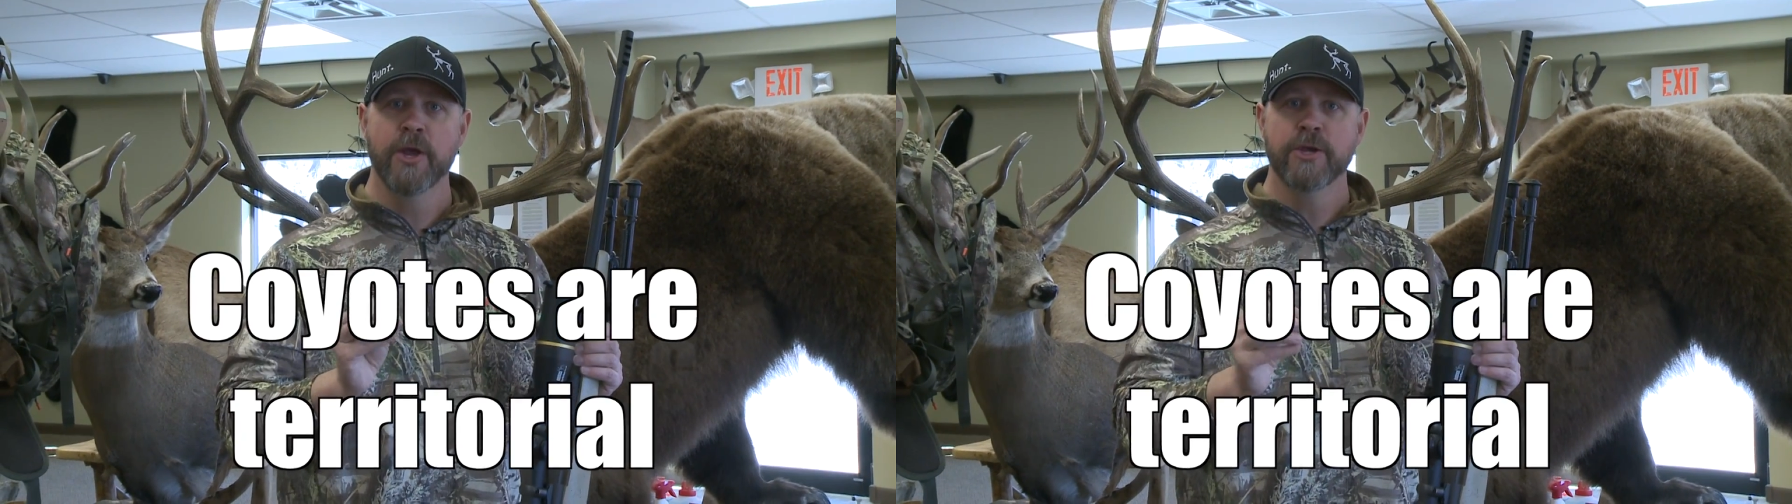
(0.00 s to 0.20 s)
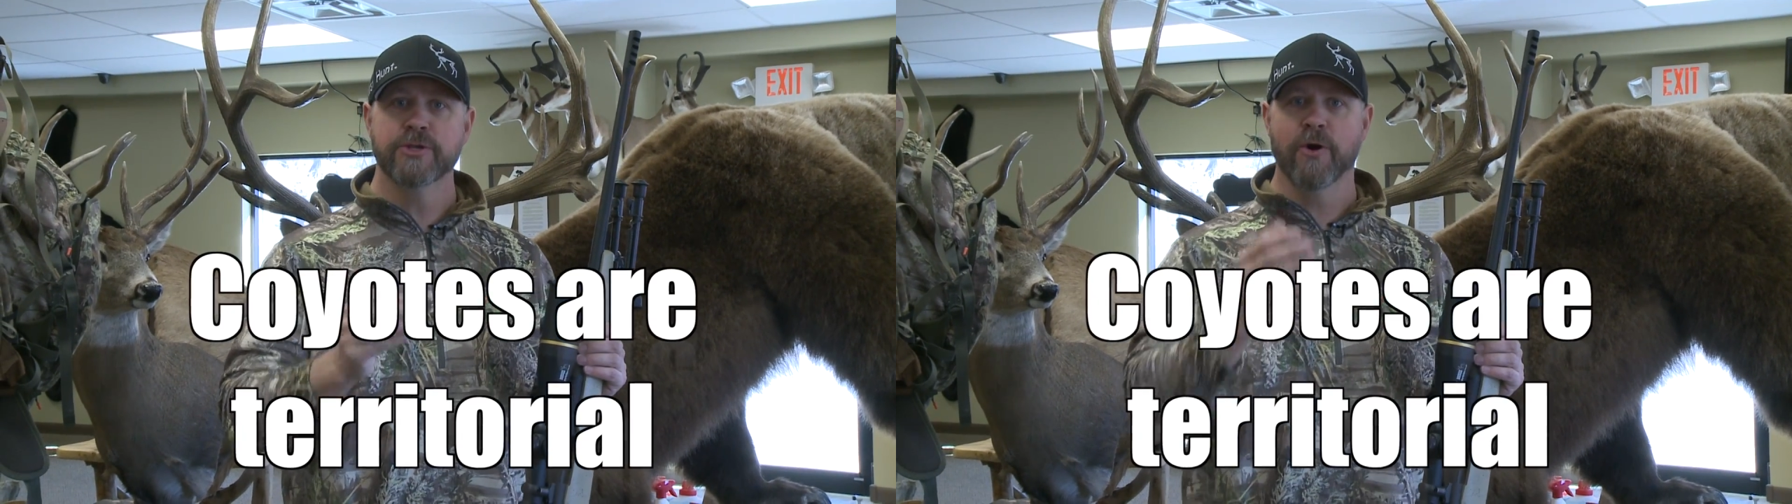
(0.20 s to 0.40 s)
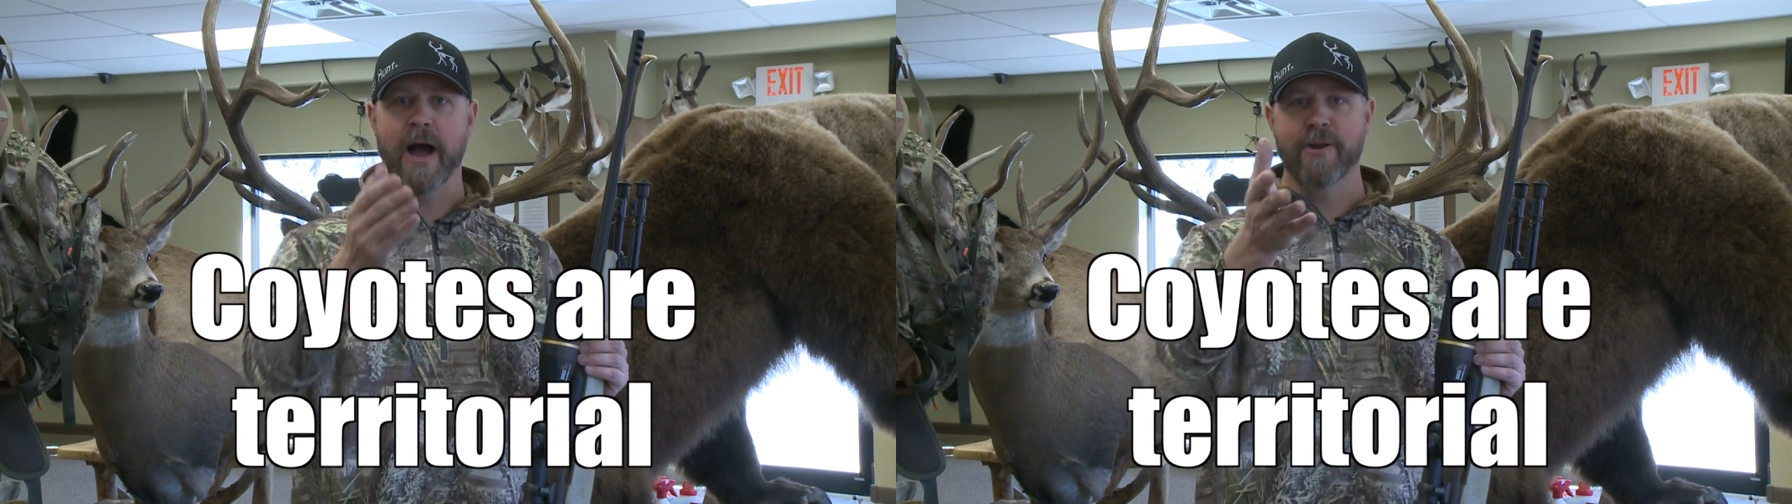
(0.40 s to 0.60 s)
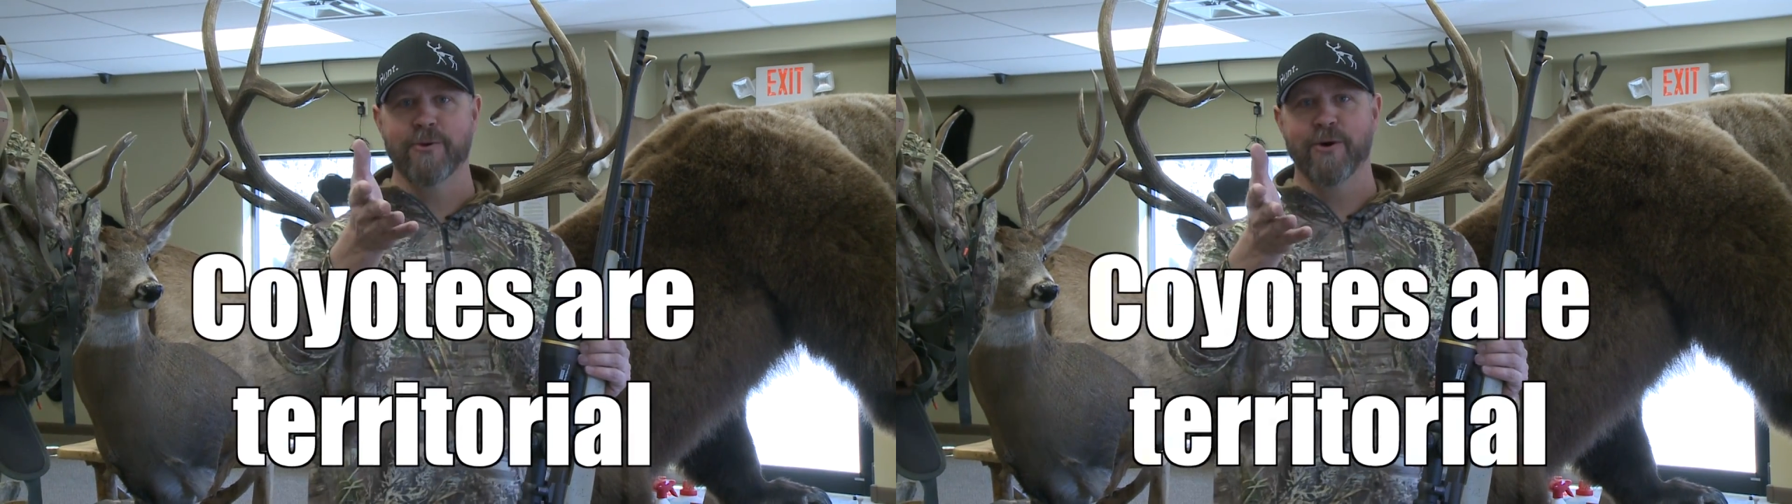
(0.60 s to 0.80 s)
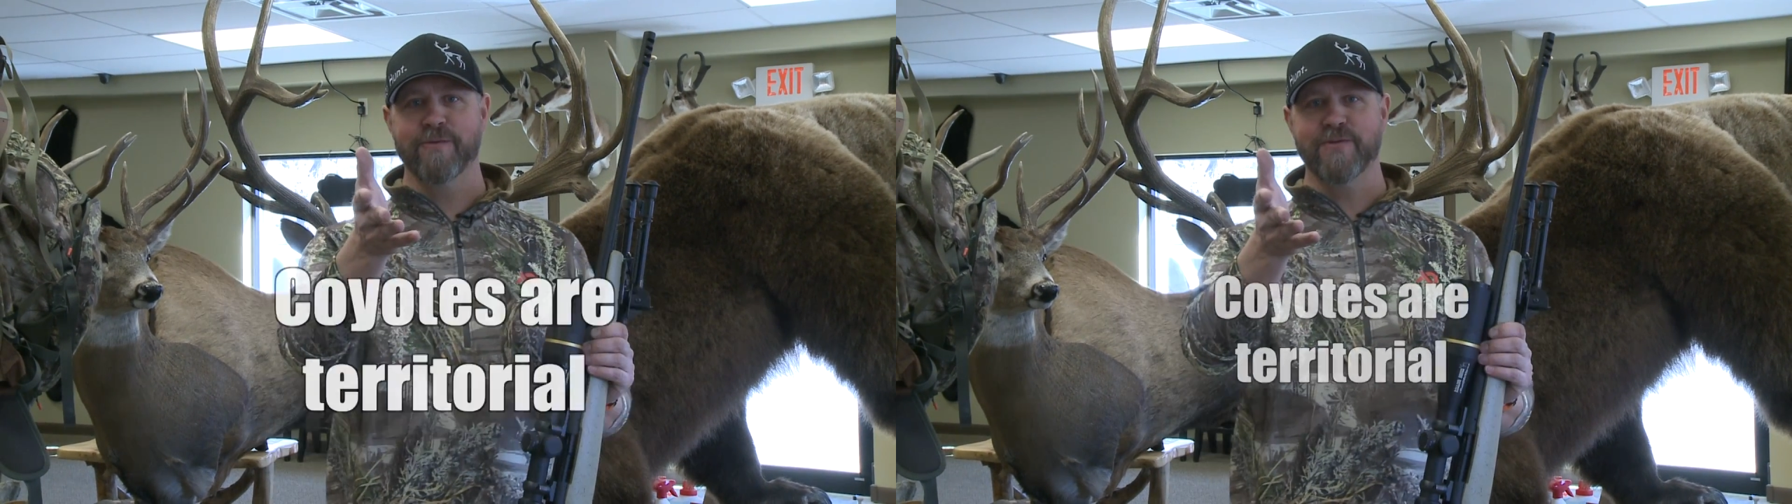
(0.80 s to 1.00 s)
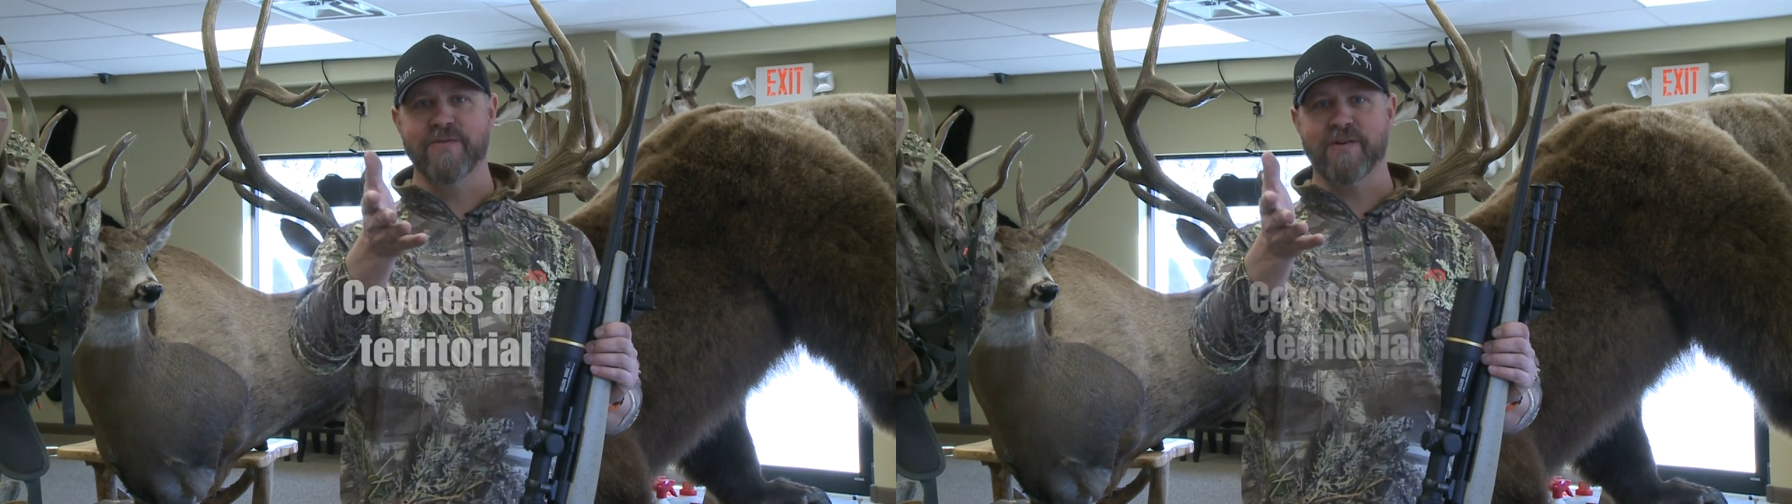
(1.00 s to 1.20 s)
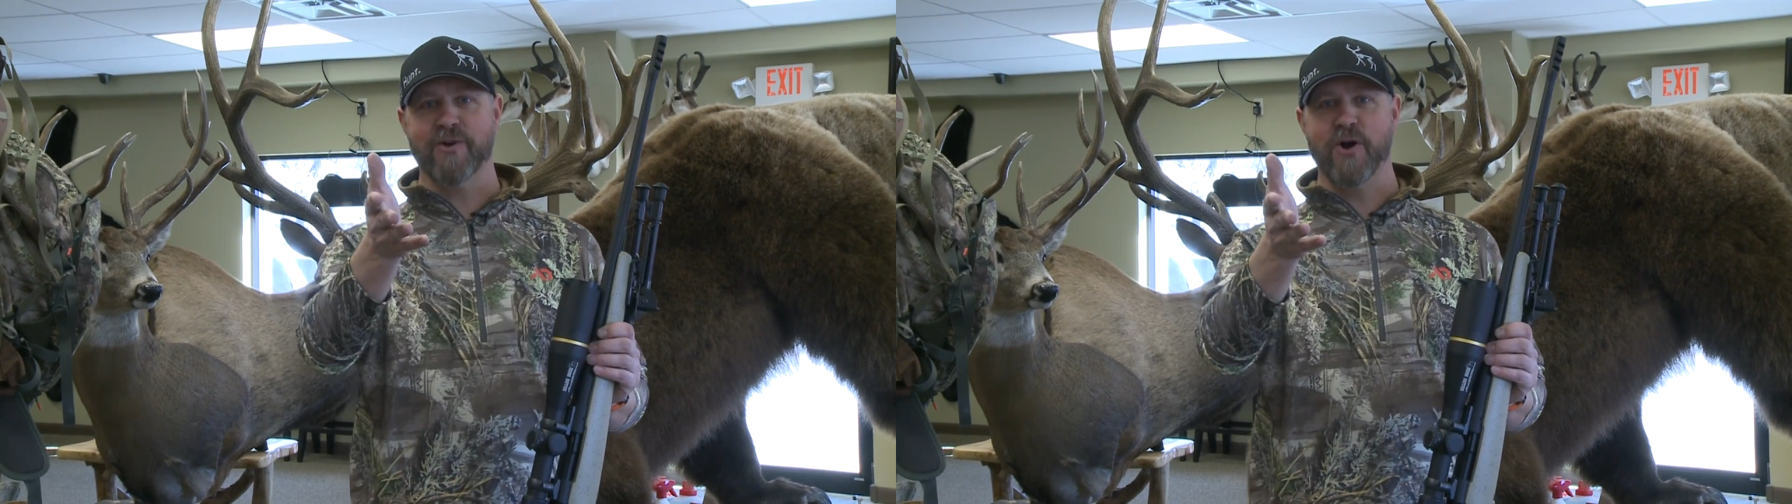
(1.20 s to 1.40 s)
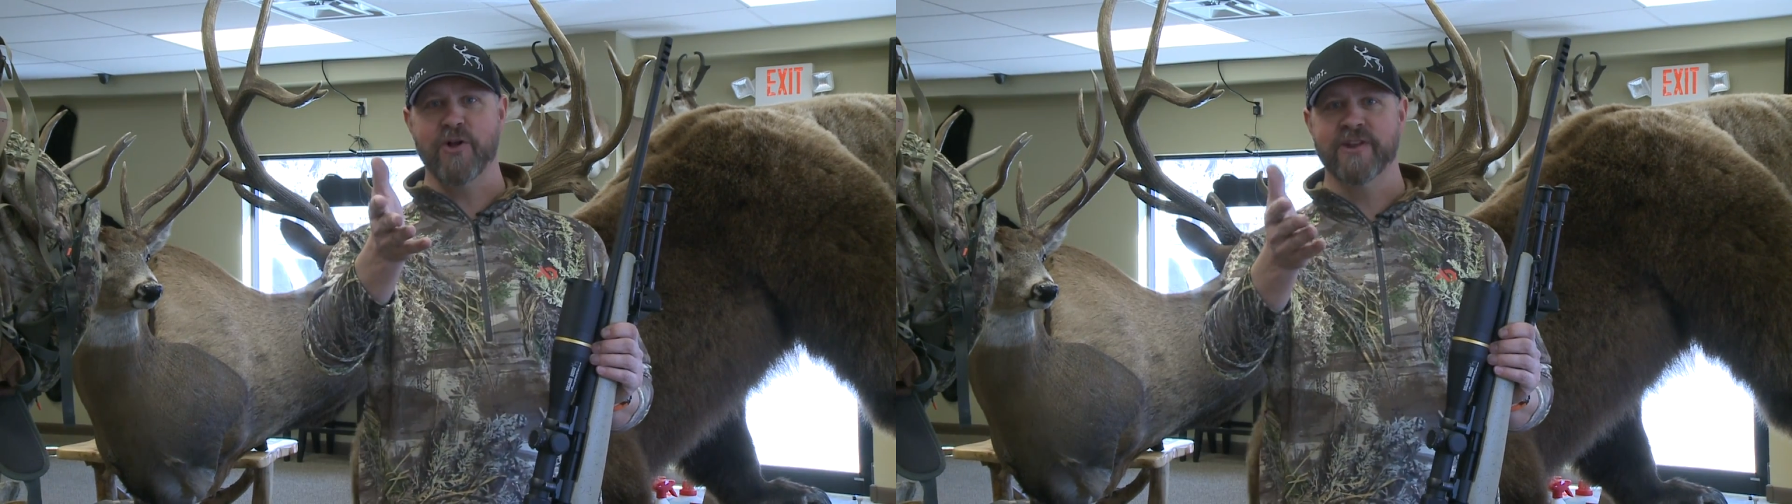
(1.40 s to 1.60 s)
So I don't know if you've ever
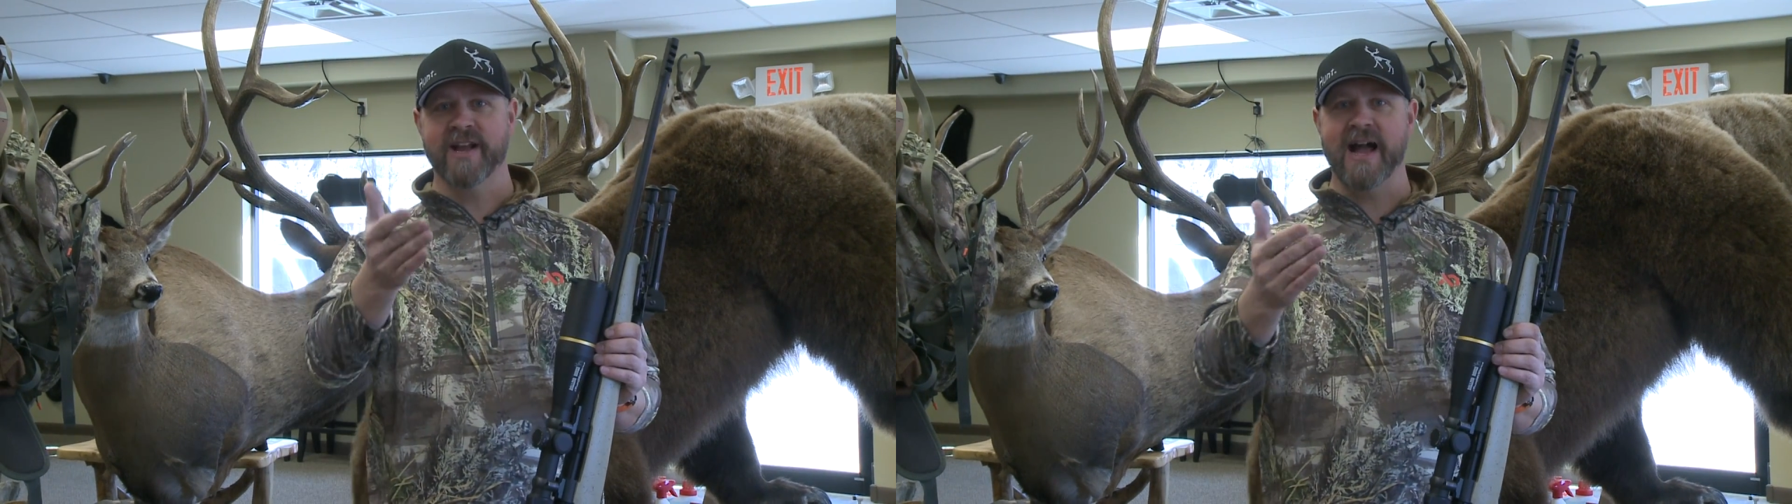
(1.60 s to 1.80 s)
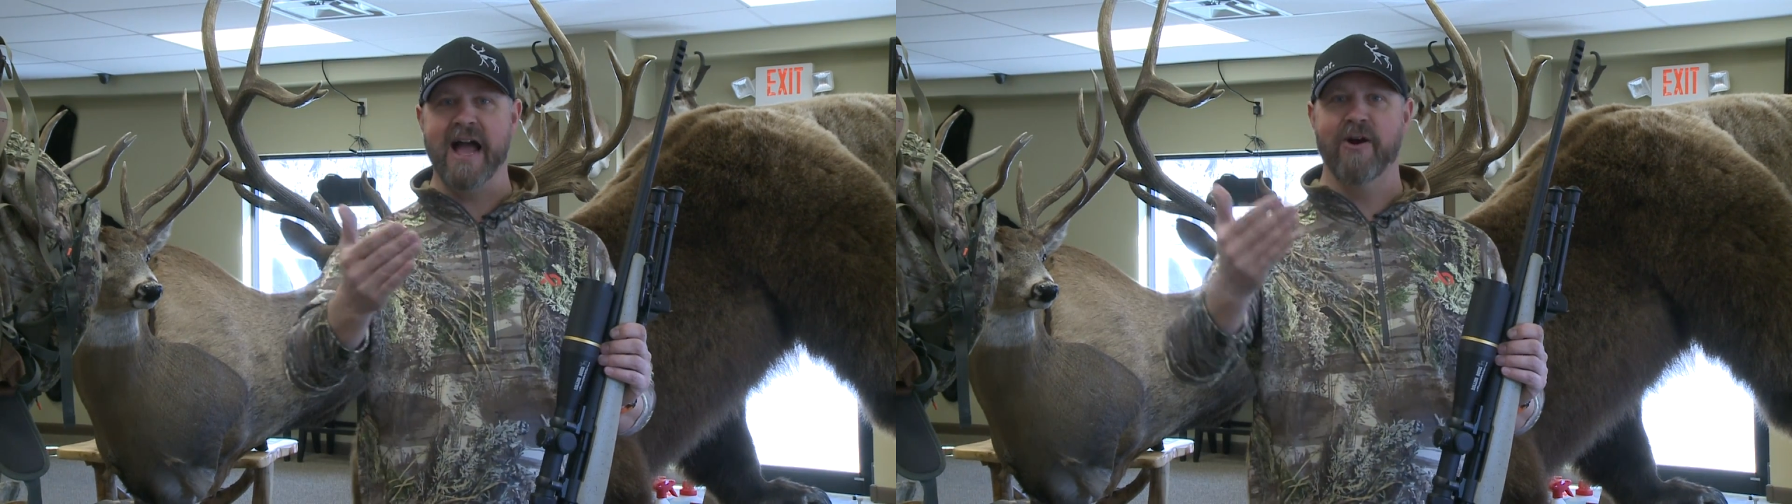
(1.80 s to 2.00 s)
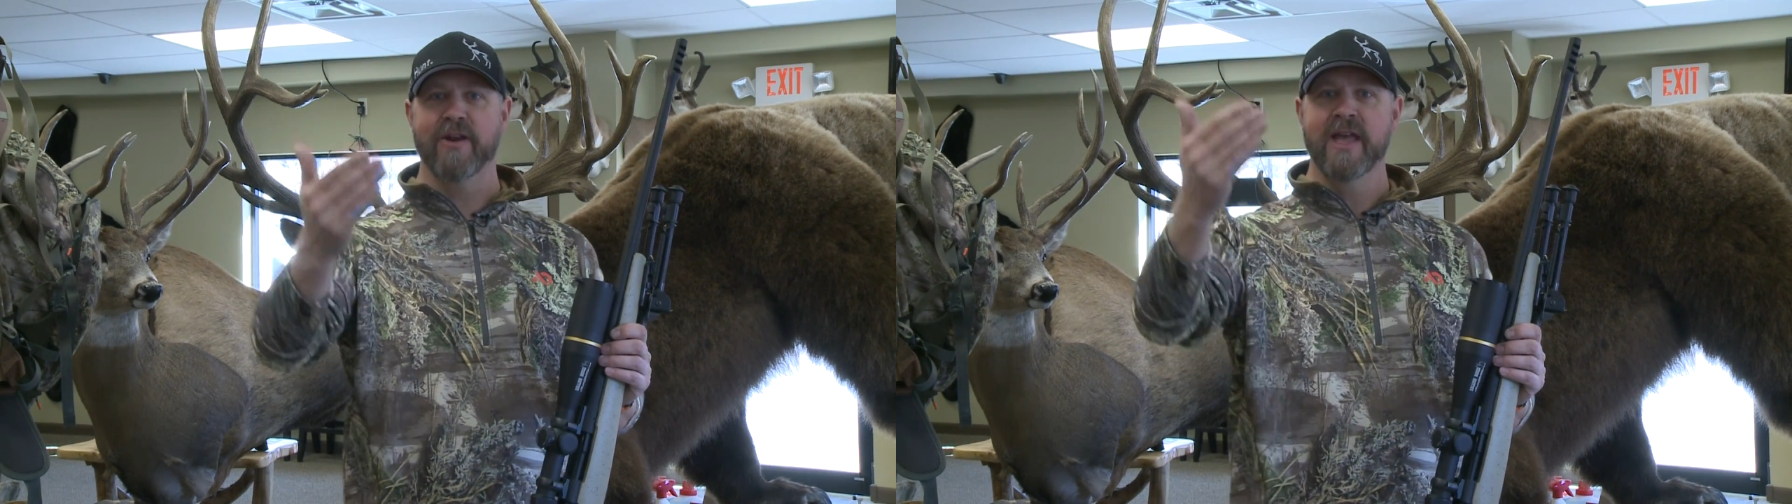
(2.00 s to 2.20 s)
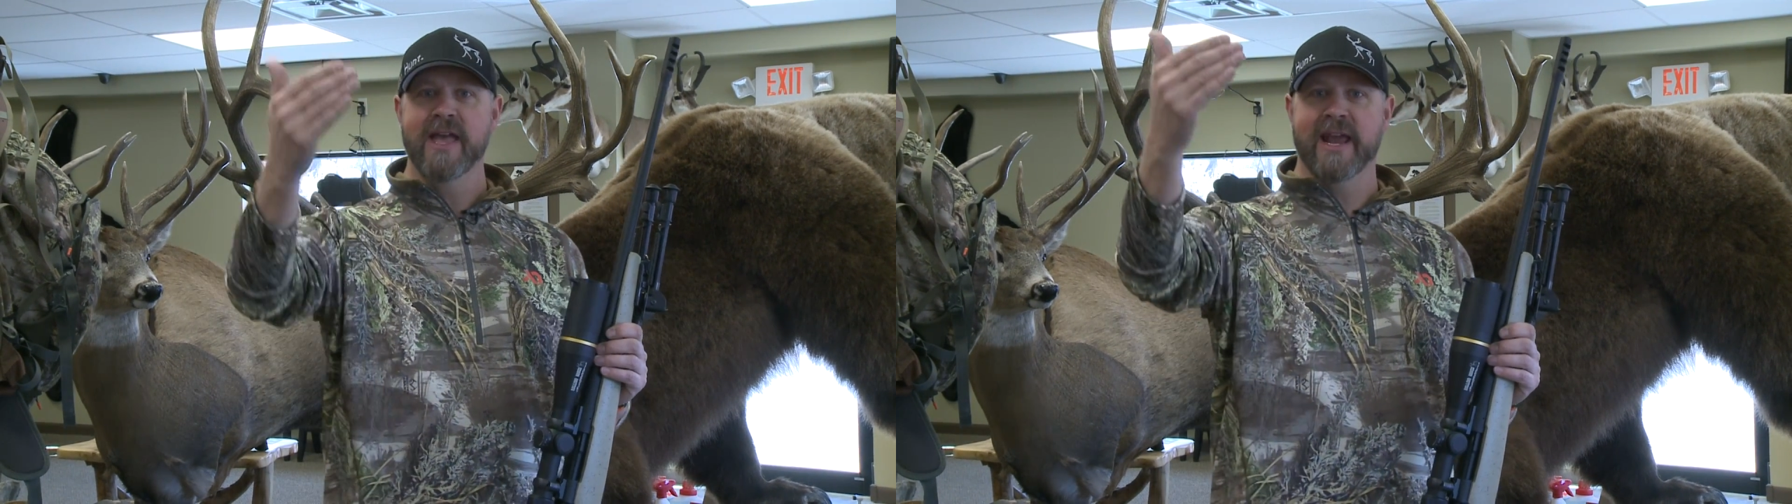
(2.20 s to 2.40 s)
called in a coyote